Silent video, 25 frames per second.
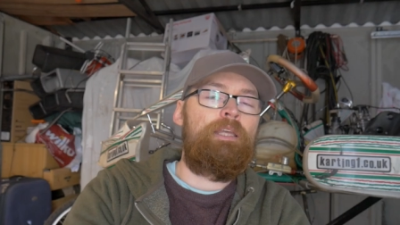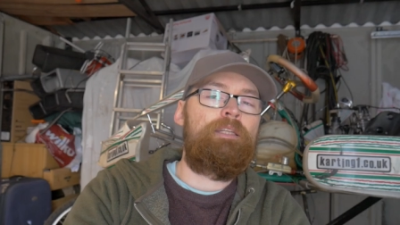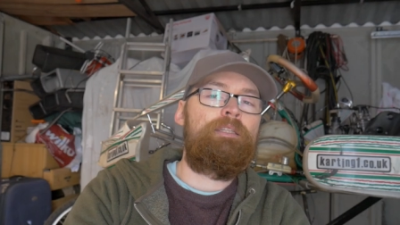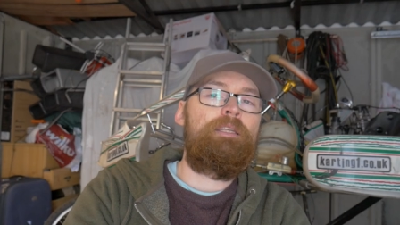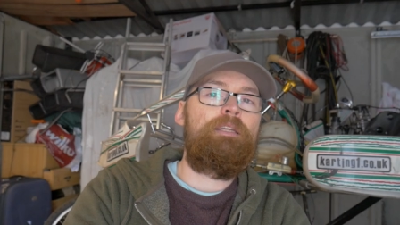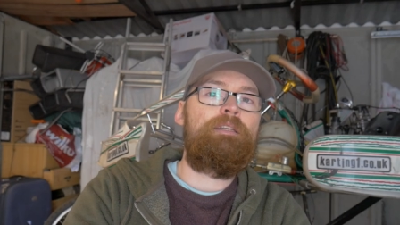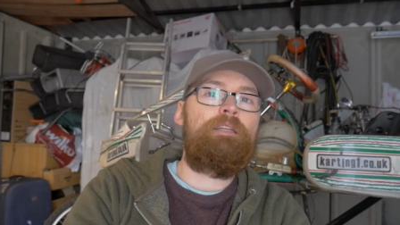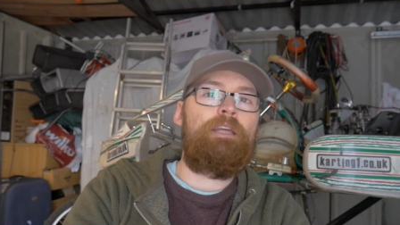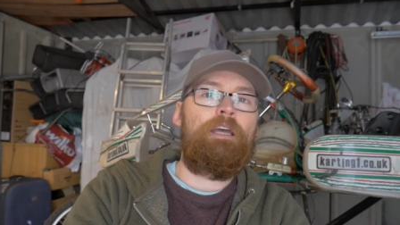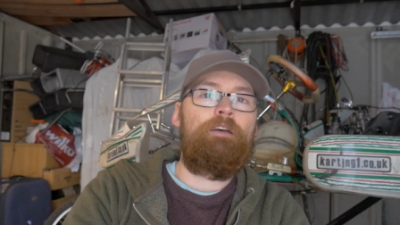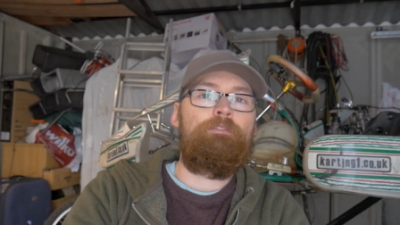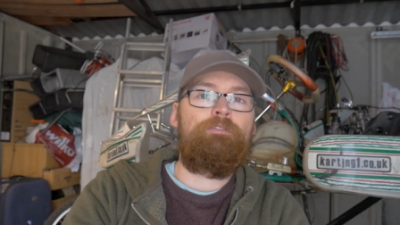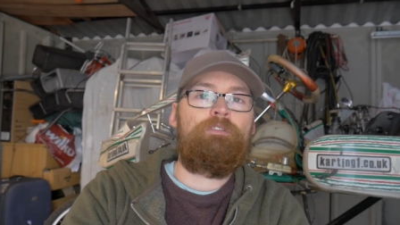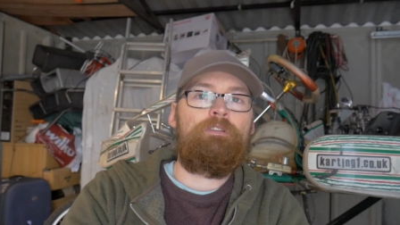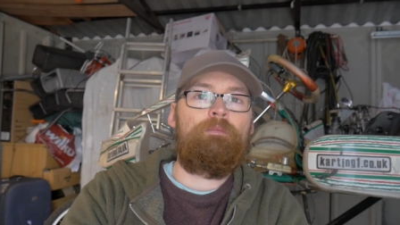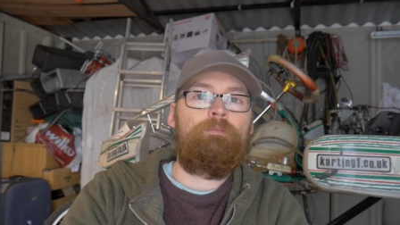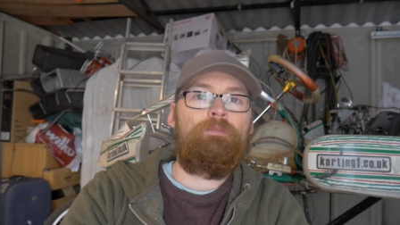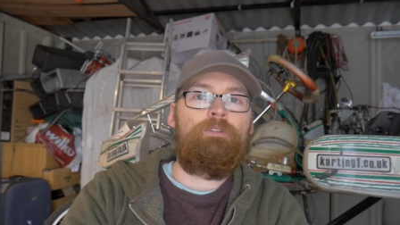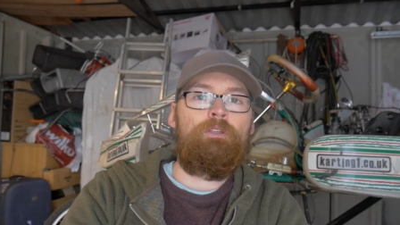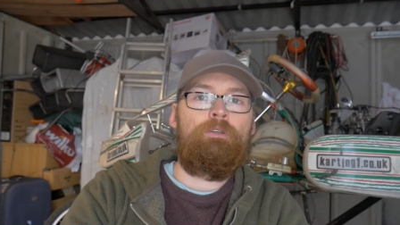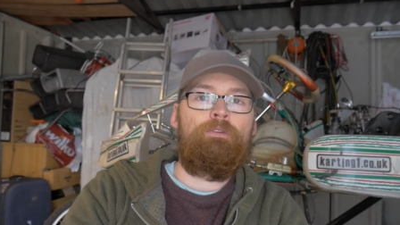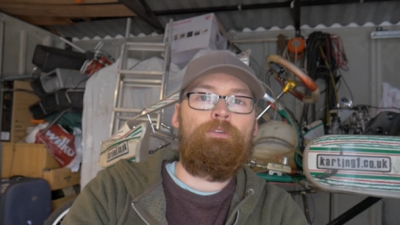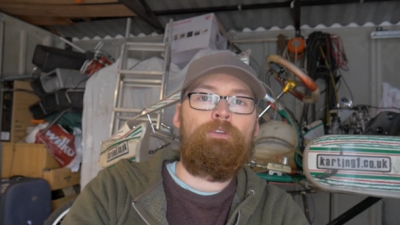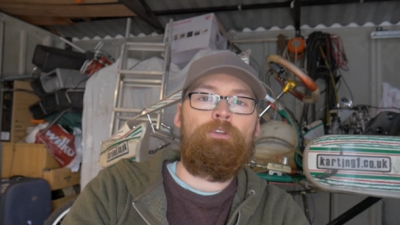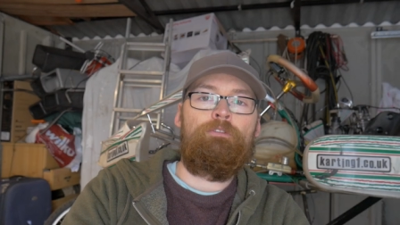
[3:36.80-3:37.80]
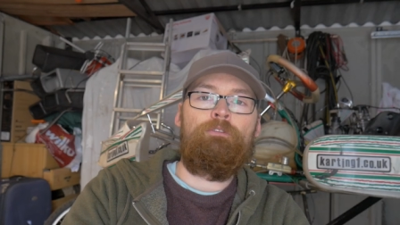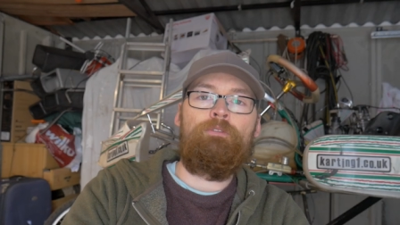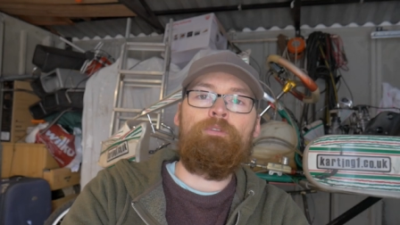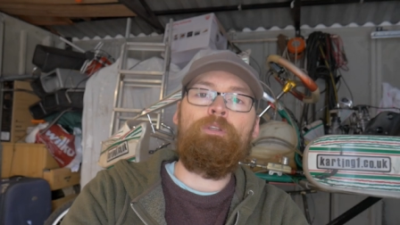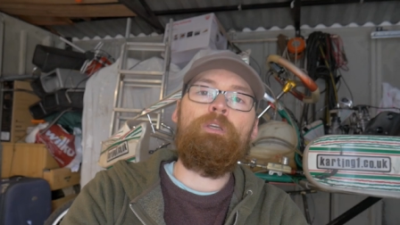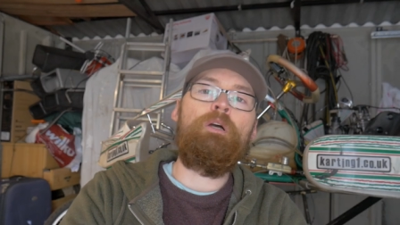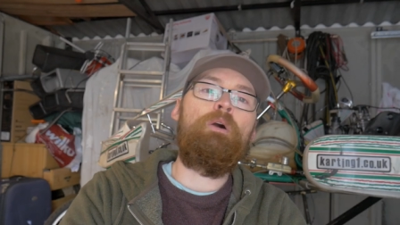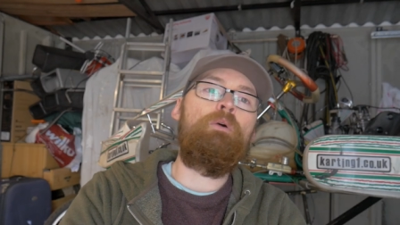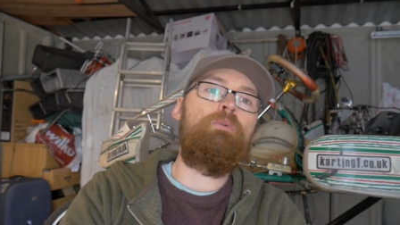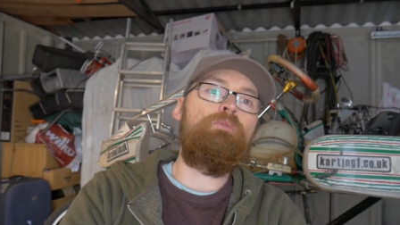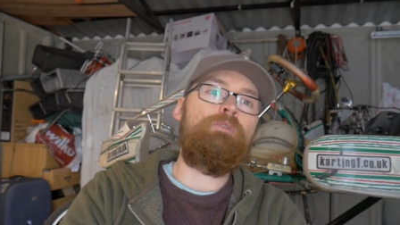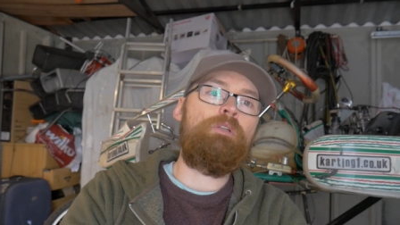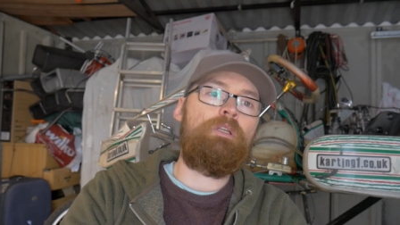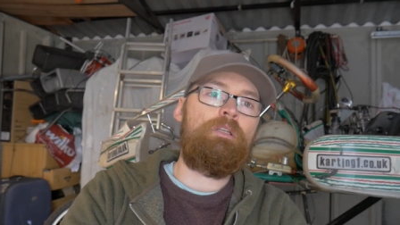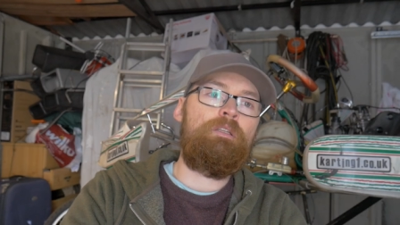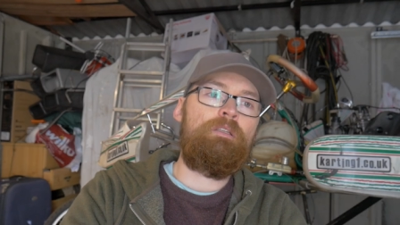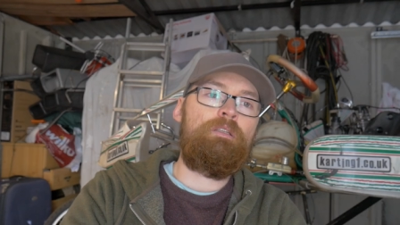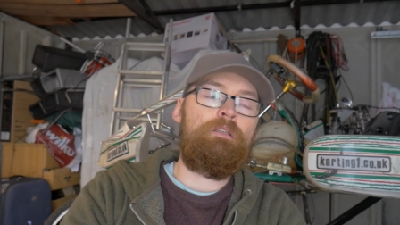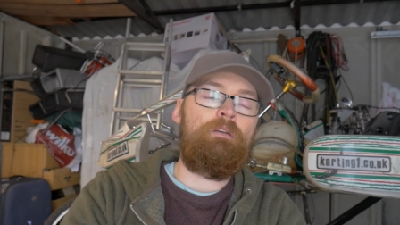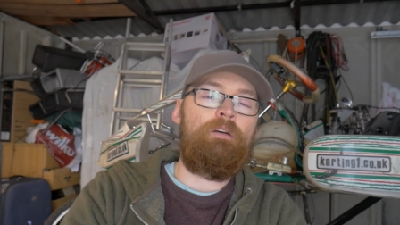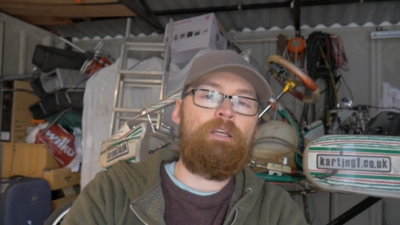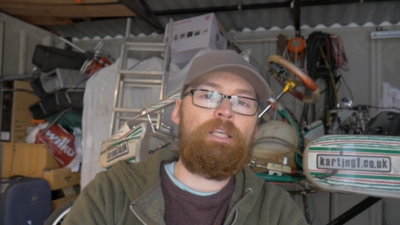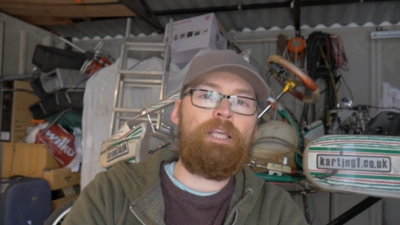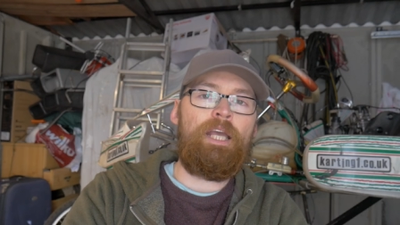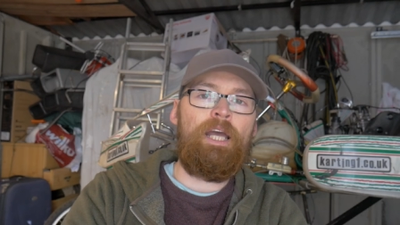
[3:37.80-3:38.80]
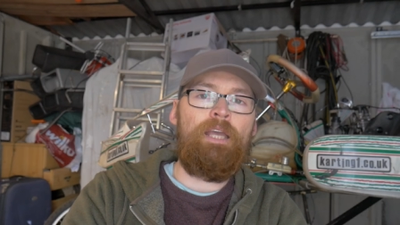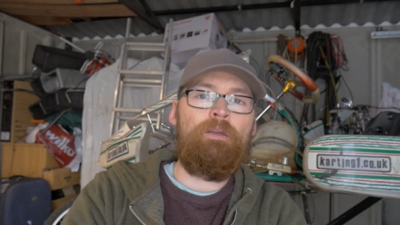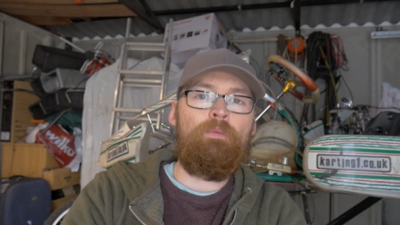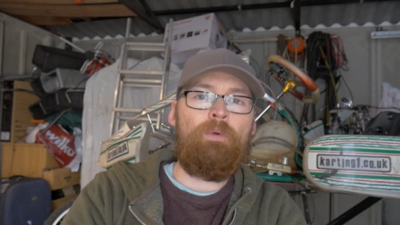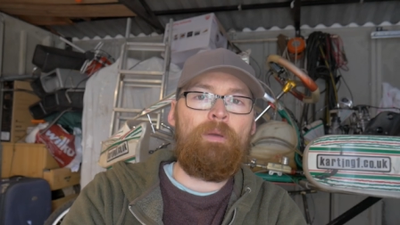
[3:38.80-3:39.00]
They did have something on on the old CIK